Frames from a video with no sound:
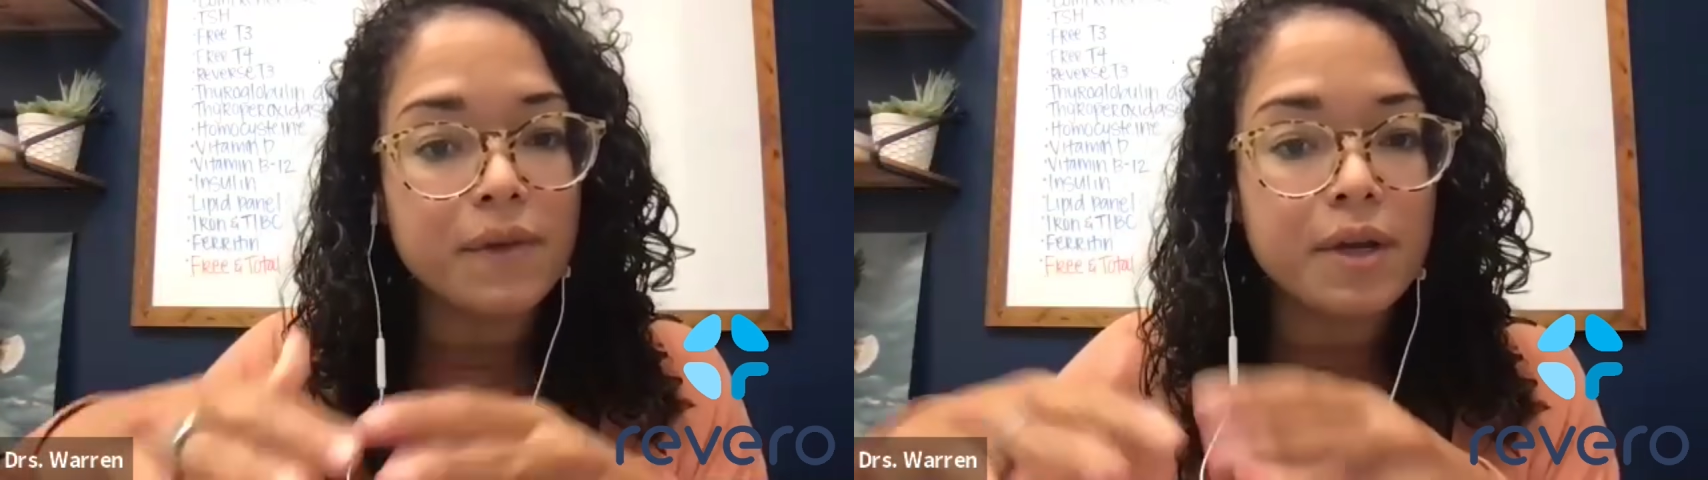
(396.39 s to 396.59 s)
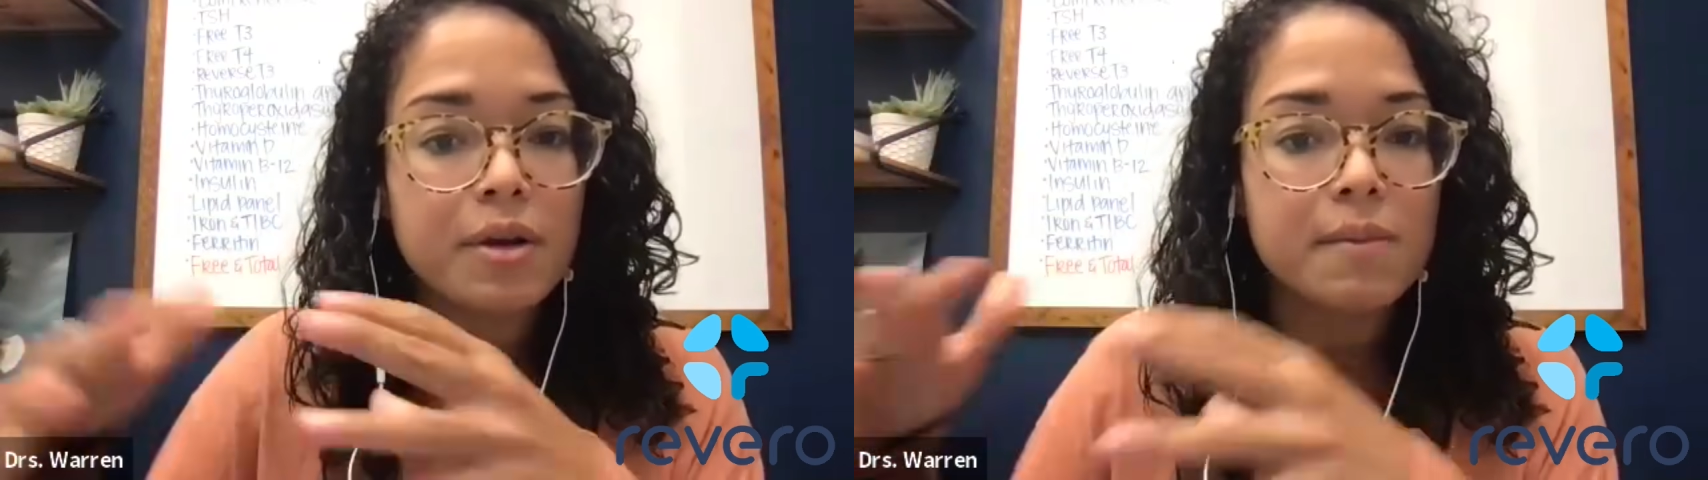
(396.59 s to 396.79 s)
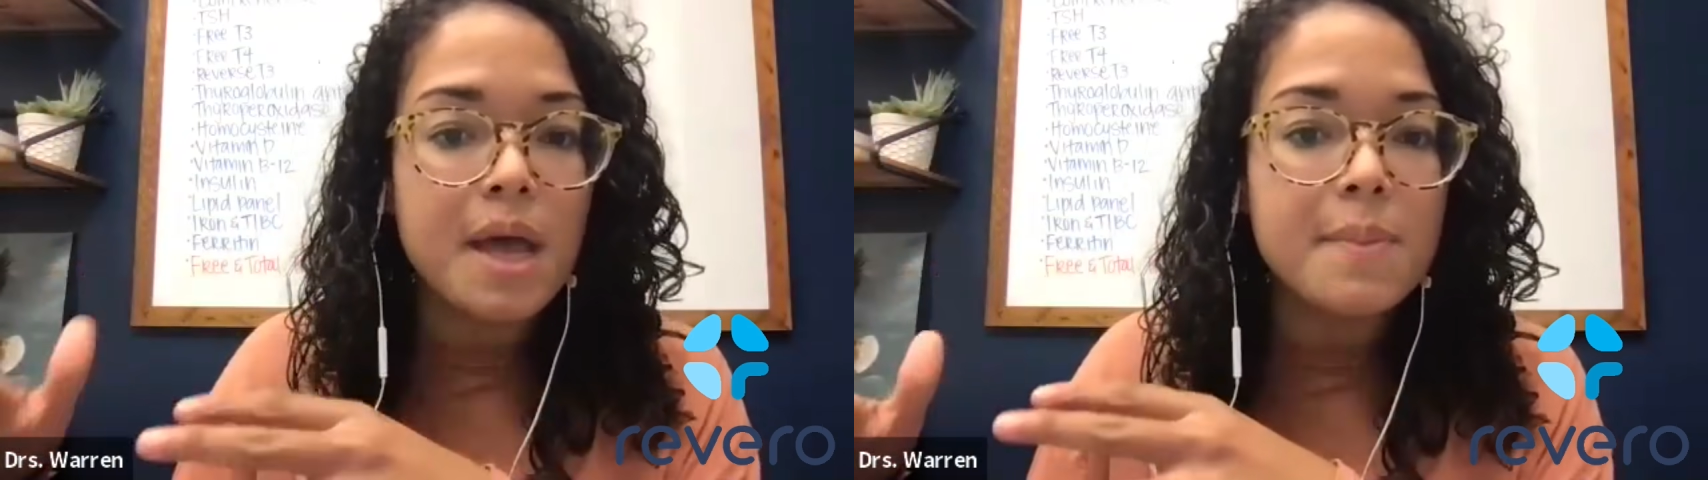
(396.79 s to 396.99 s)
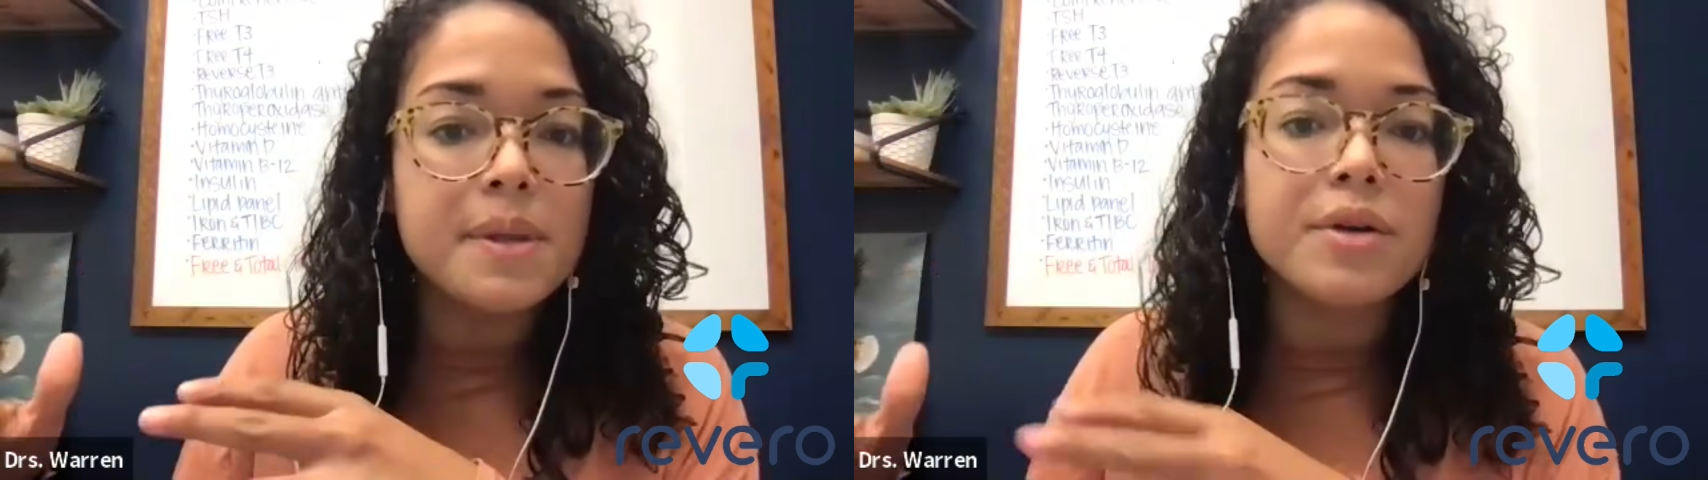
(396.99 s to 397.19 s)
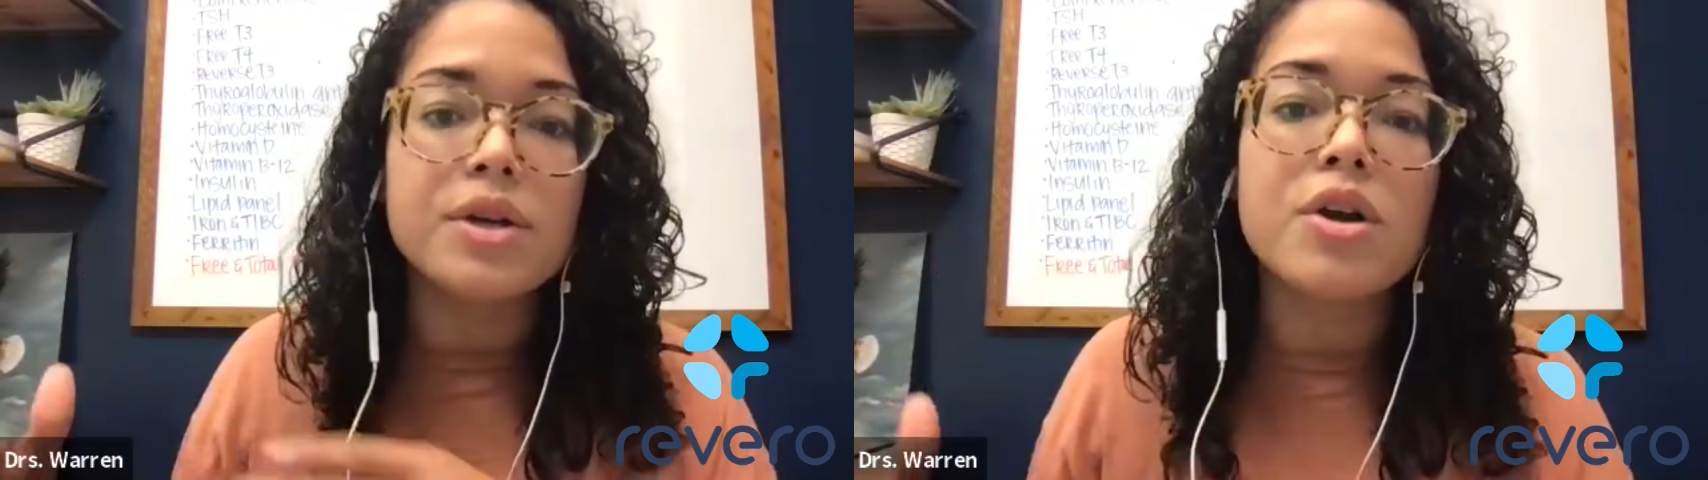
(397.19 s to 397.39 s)
variant
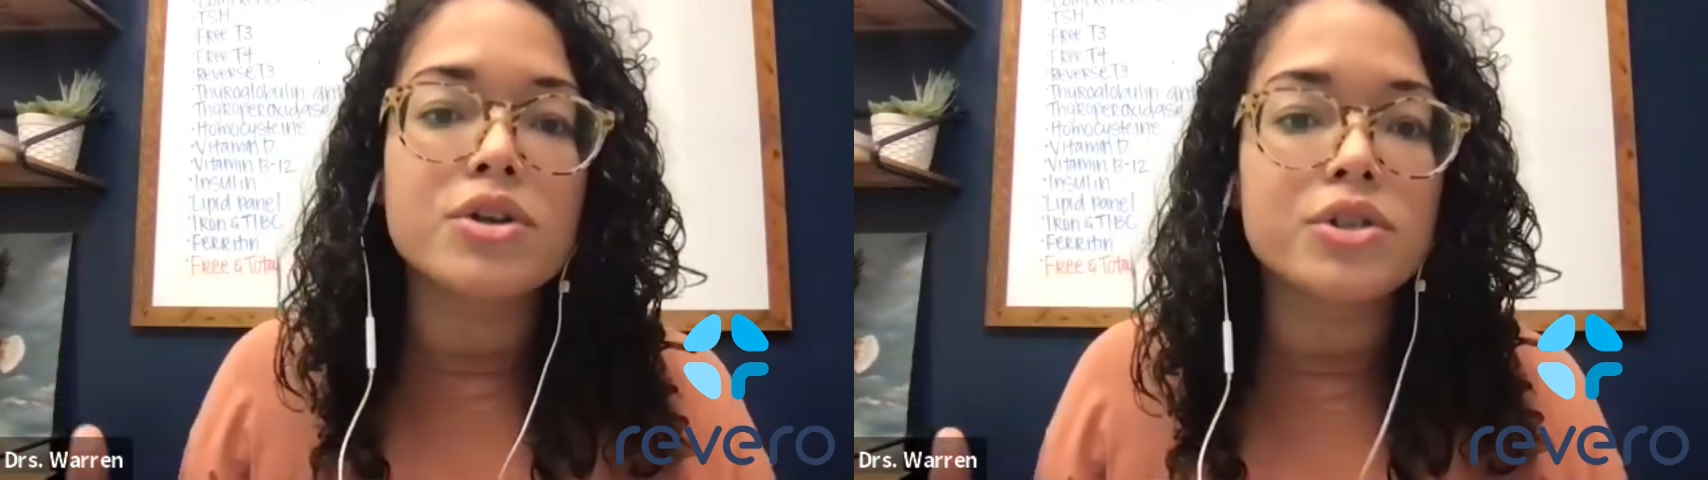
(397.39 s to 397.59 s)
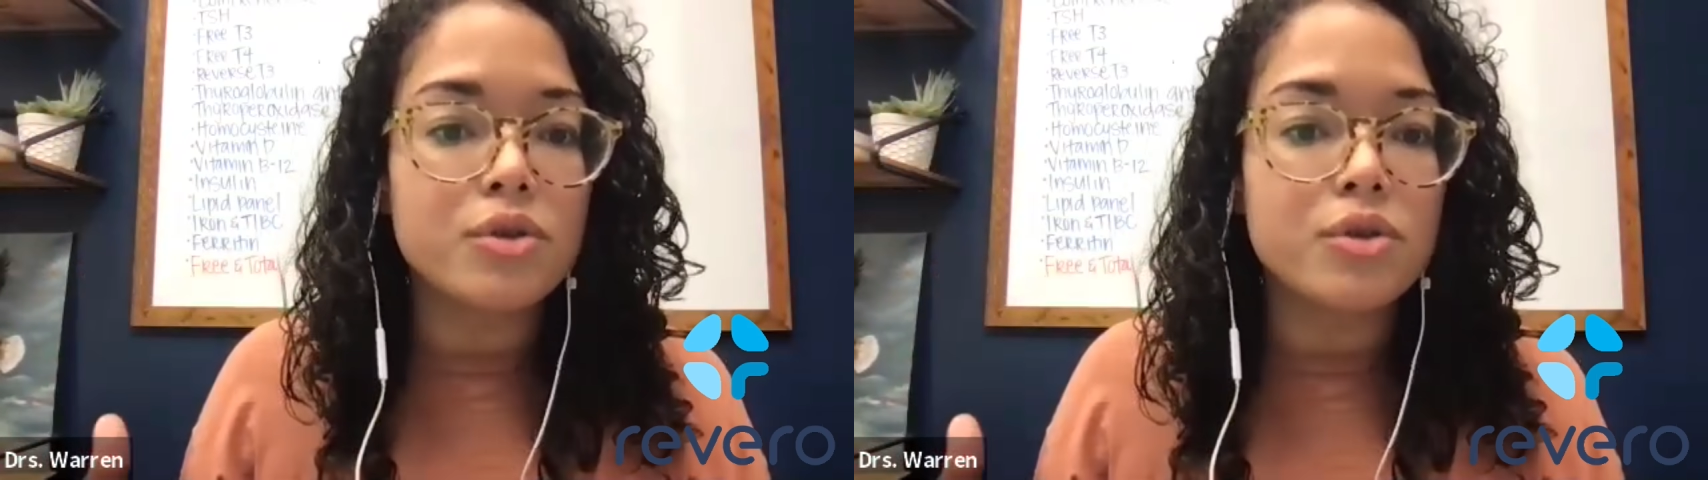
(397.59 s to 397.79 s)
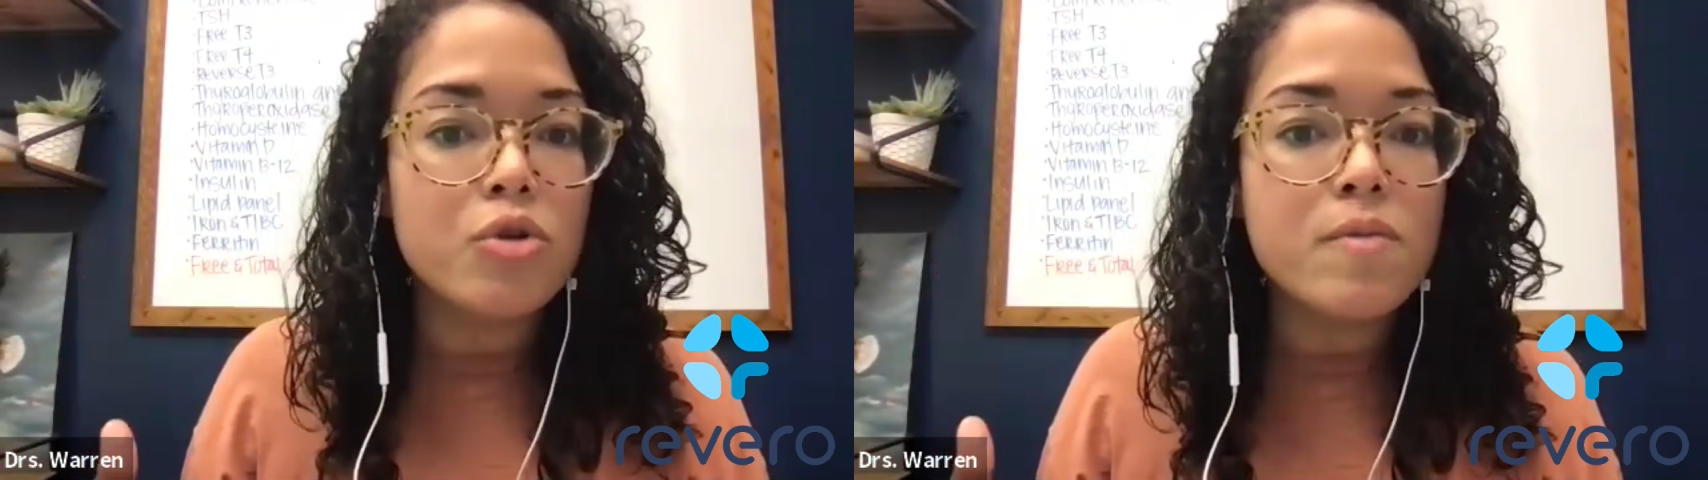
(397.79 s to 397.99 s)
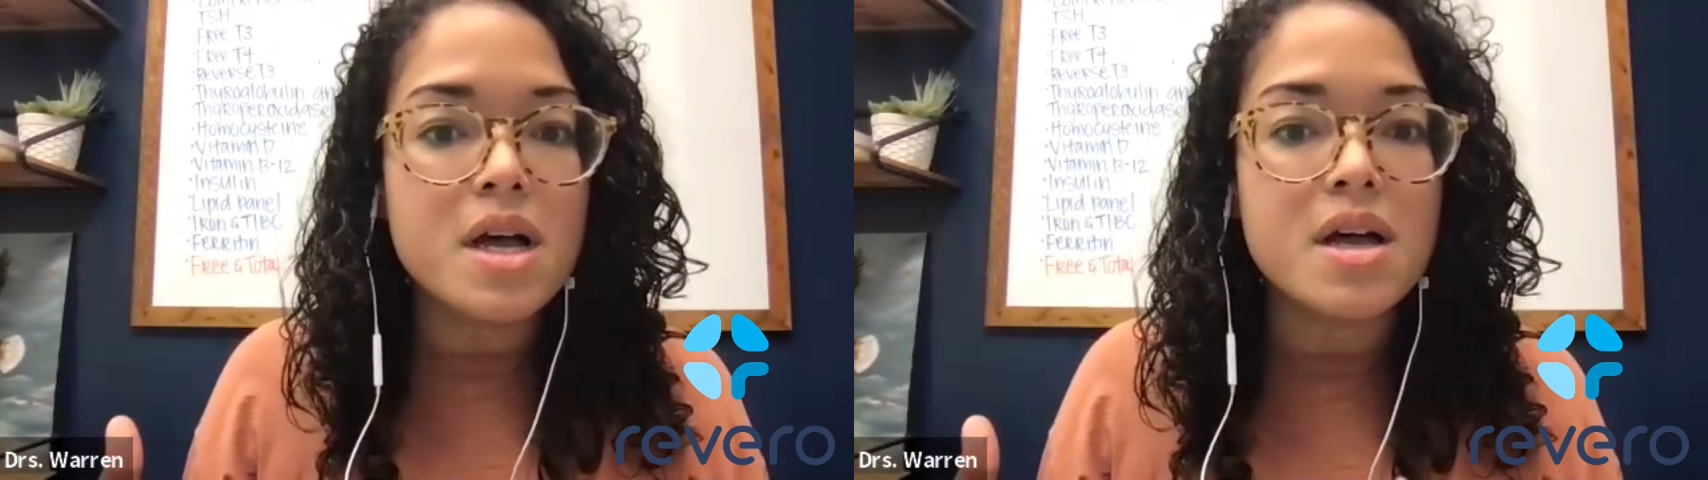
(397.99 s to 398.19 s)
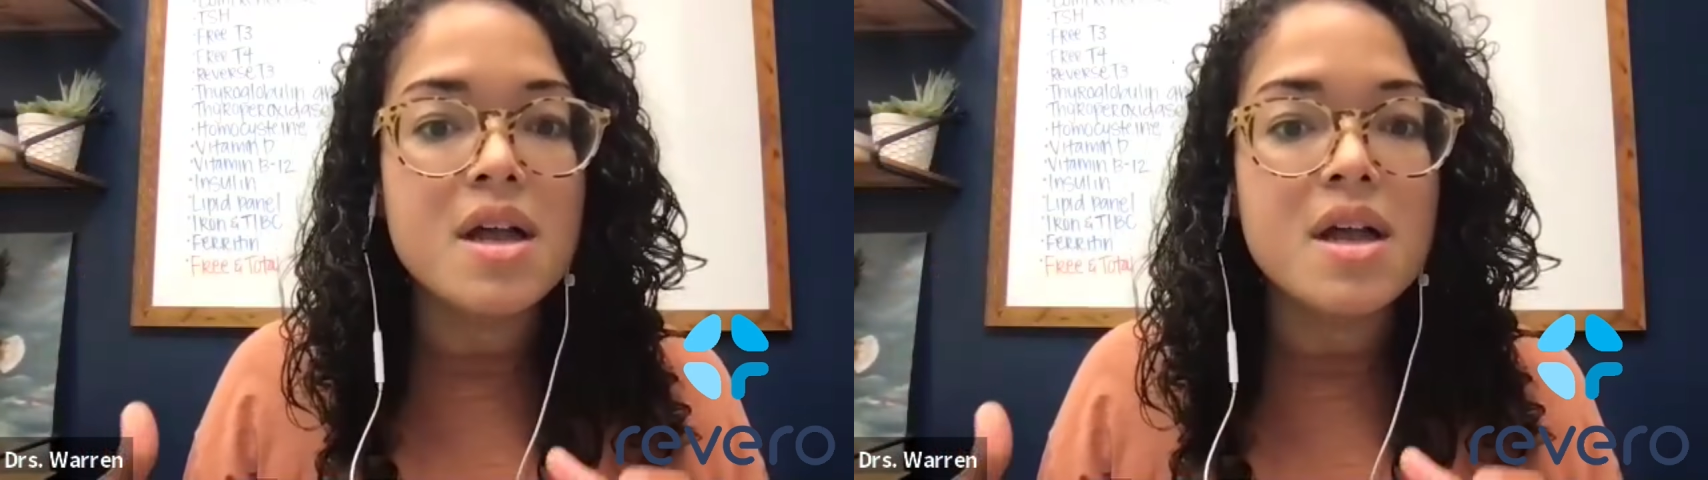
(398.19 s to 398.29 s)
papillary carcinoma